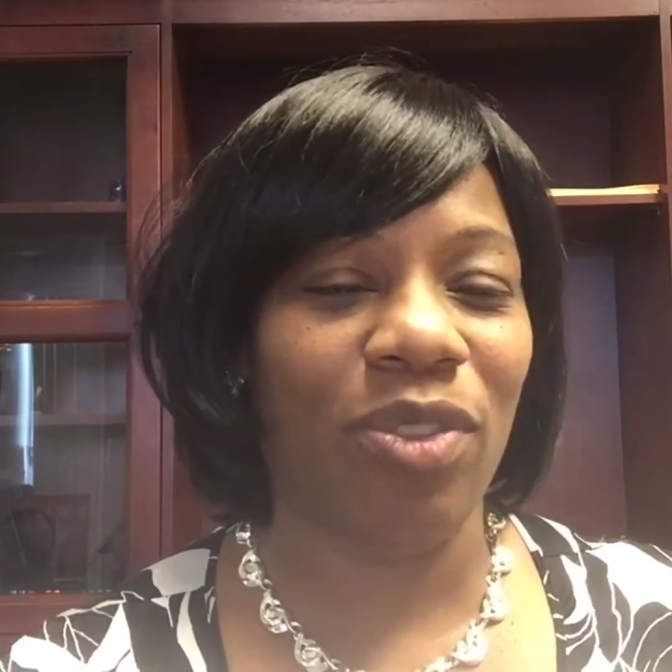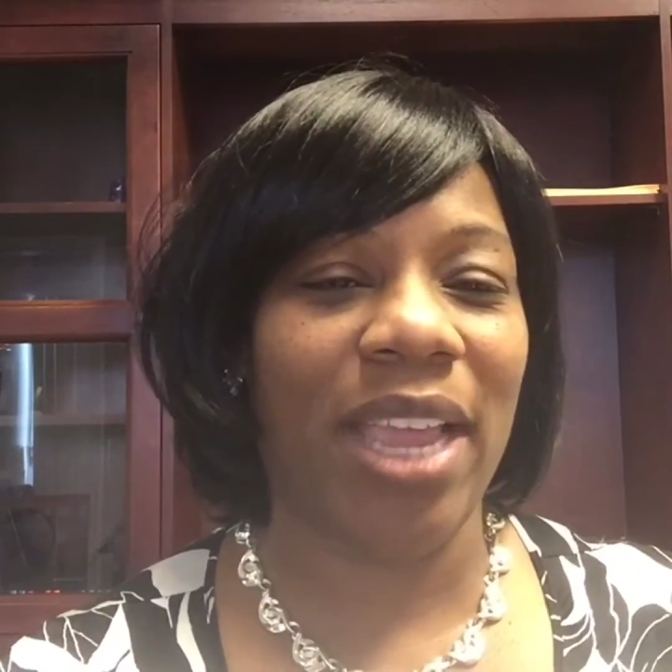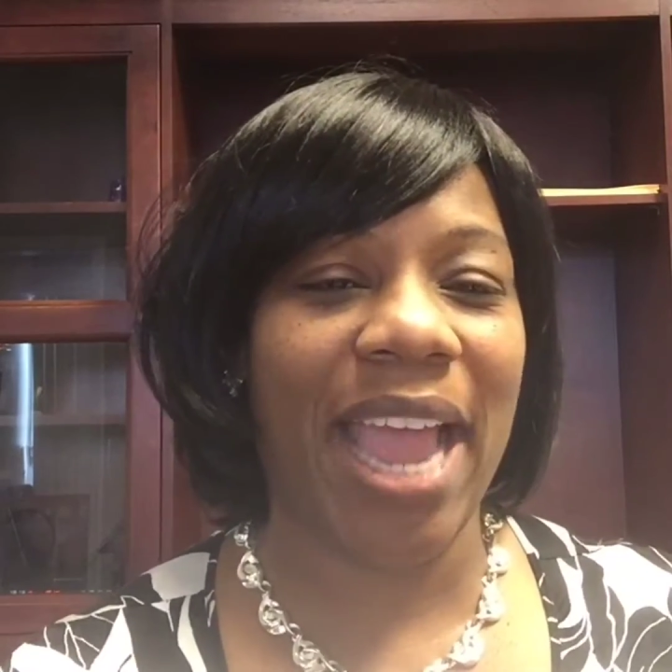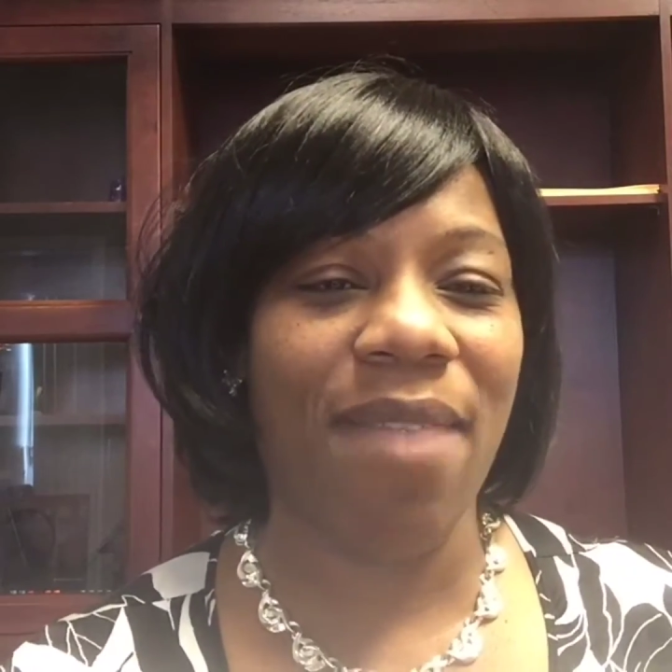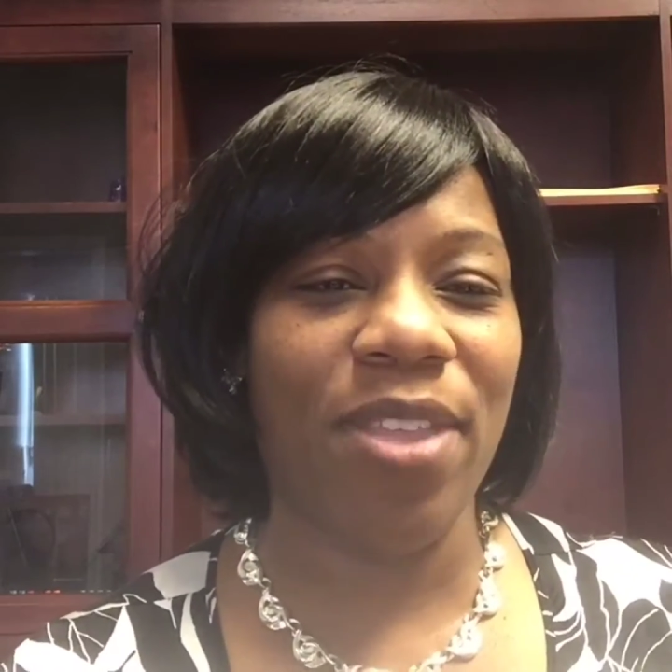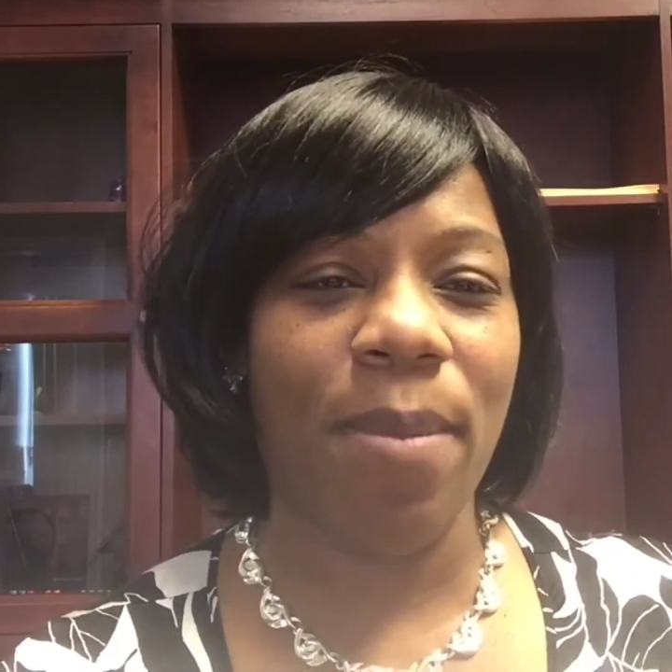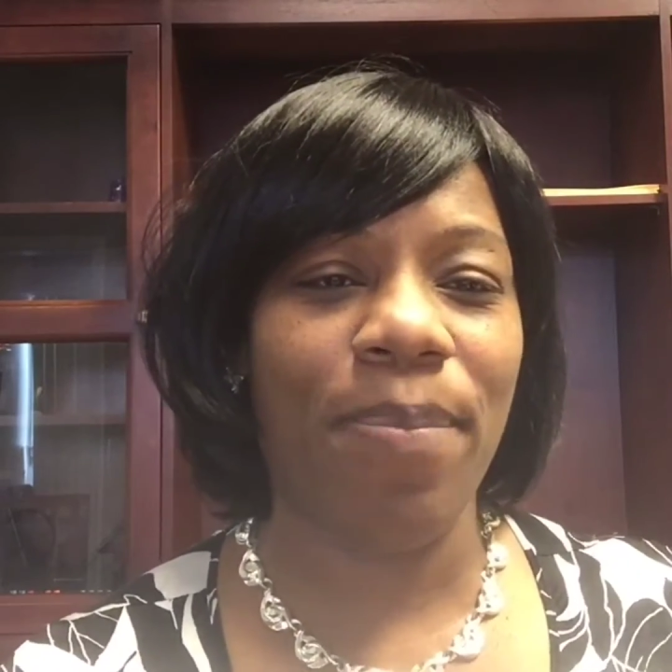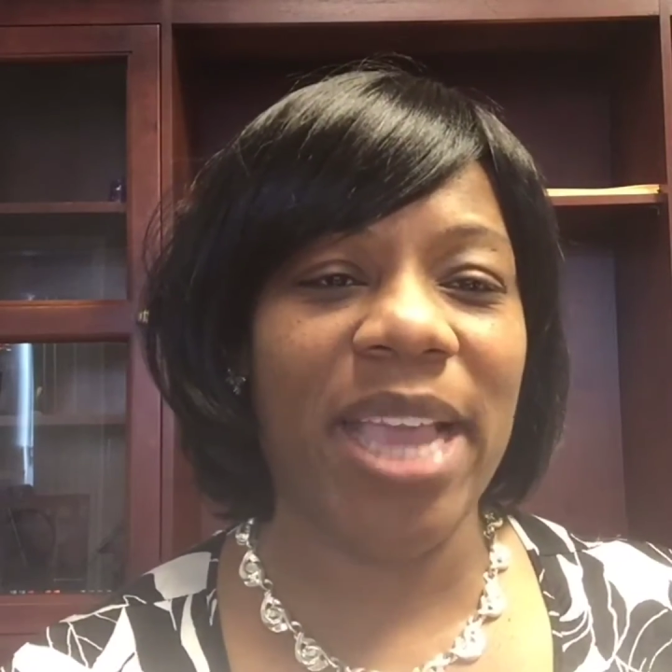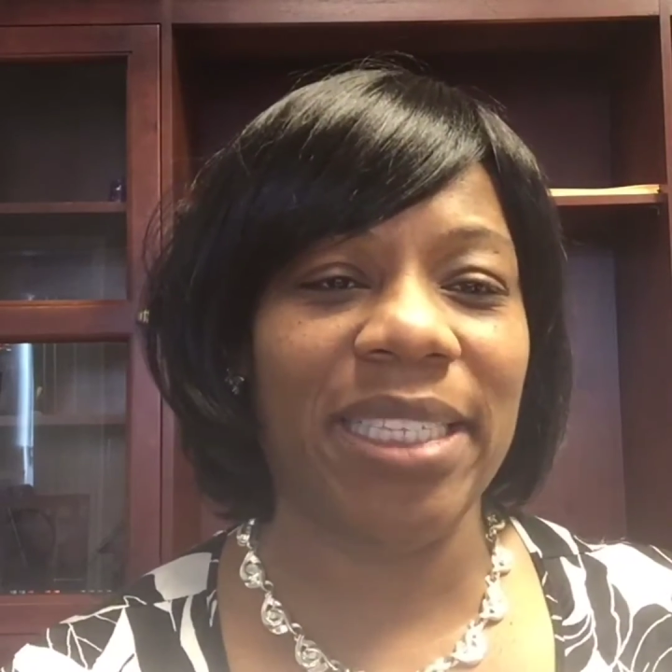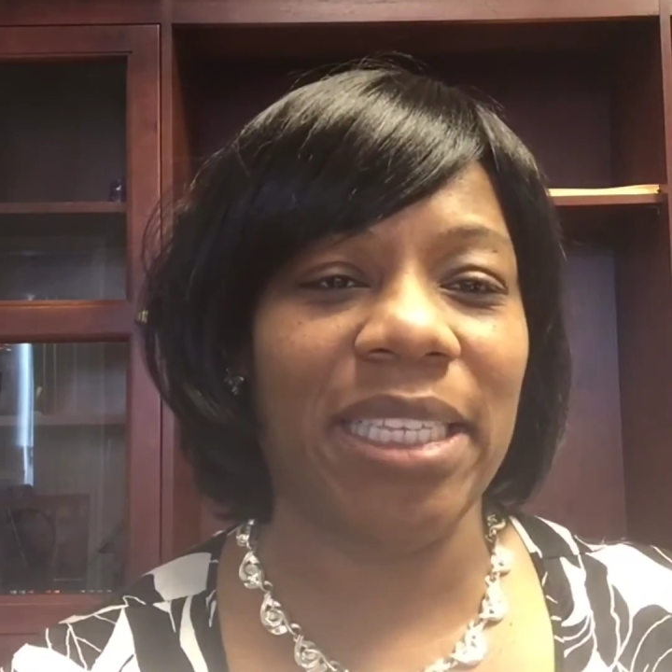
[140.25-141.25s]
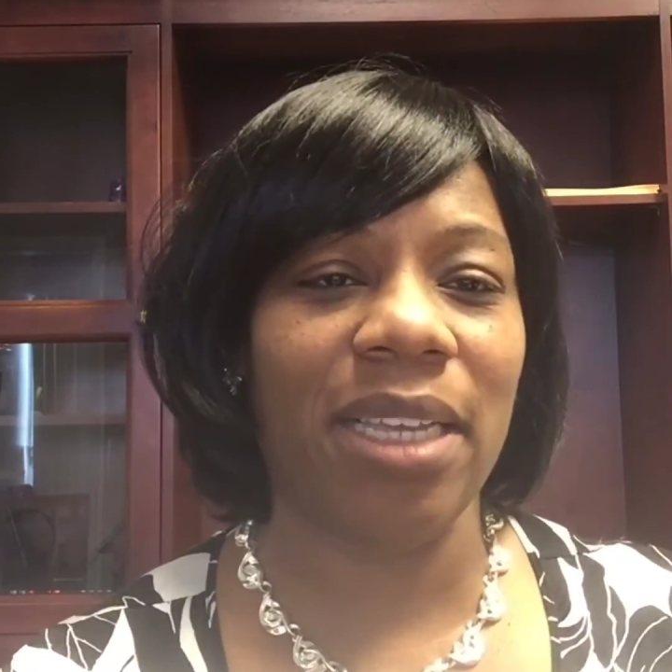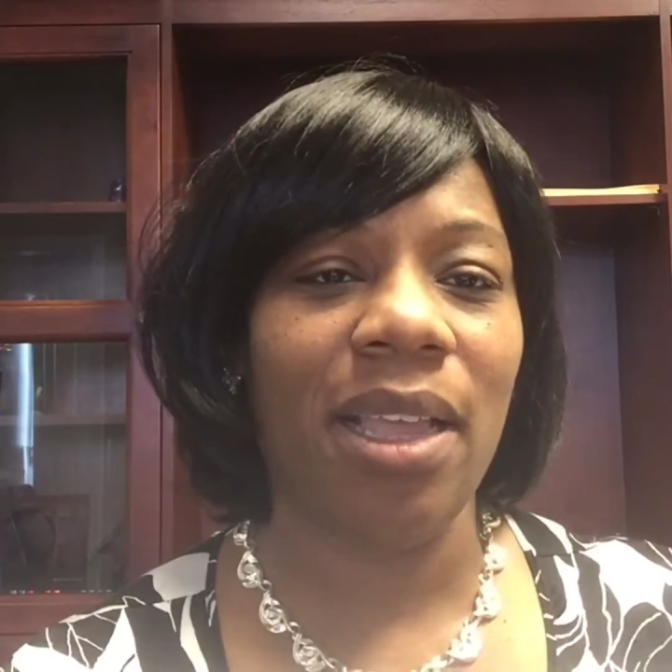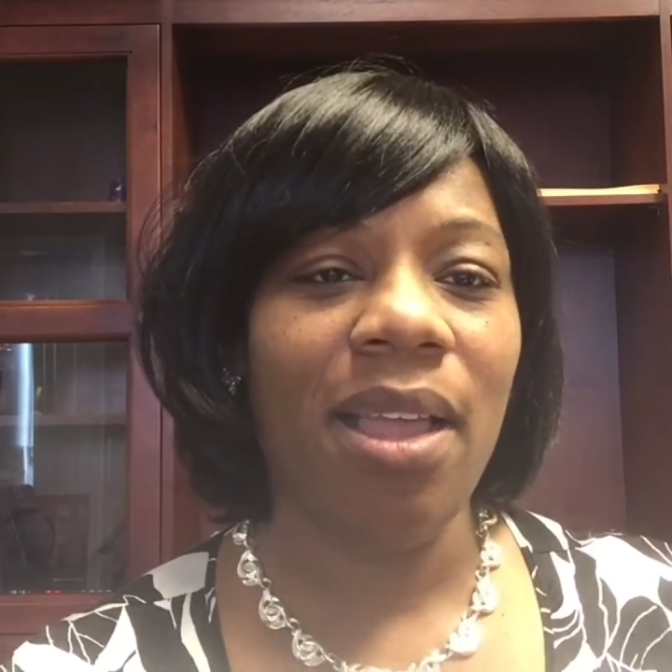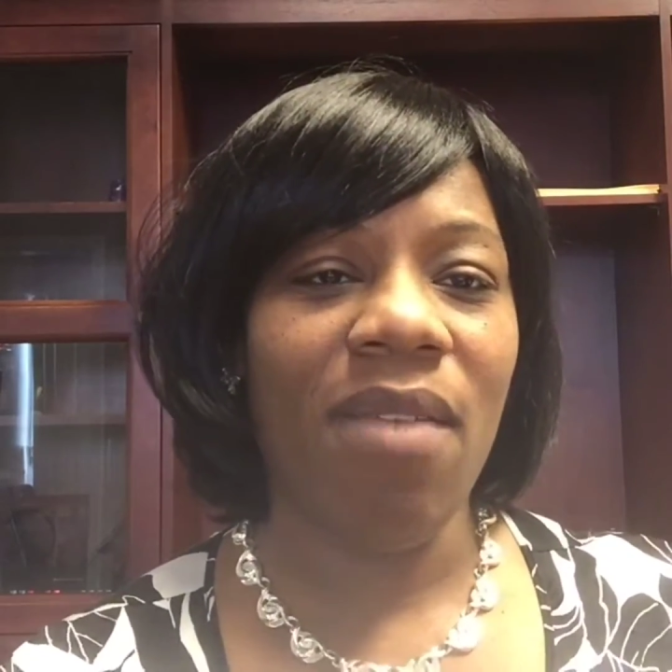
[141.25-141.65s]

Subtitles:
sure they have their basic